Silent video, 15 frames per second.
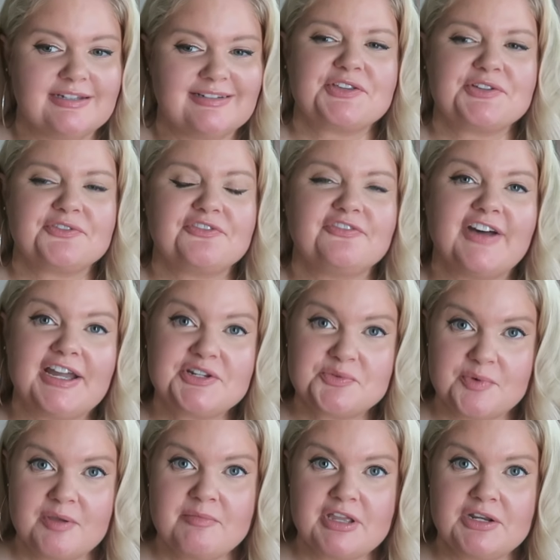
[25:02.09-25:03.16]
you'll find
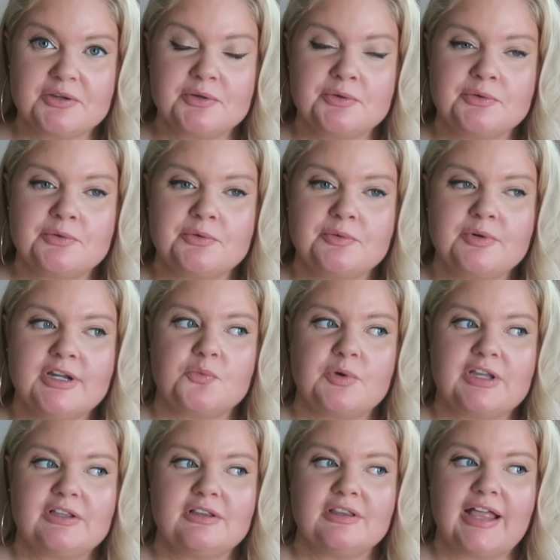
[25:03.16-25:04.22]
women who
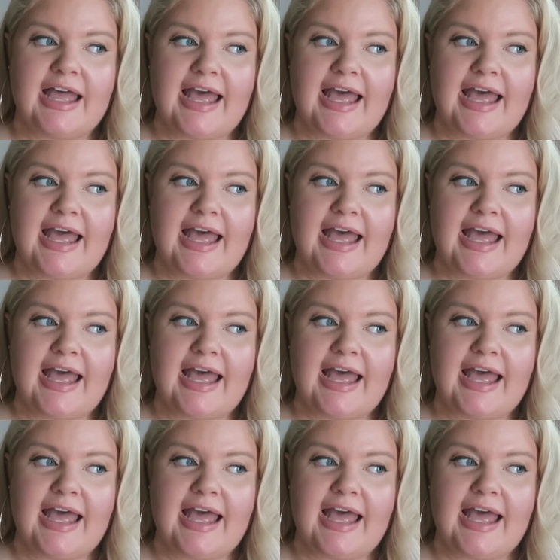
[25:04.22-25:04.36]
will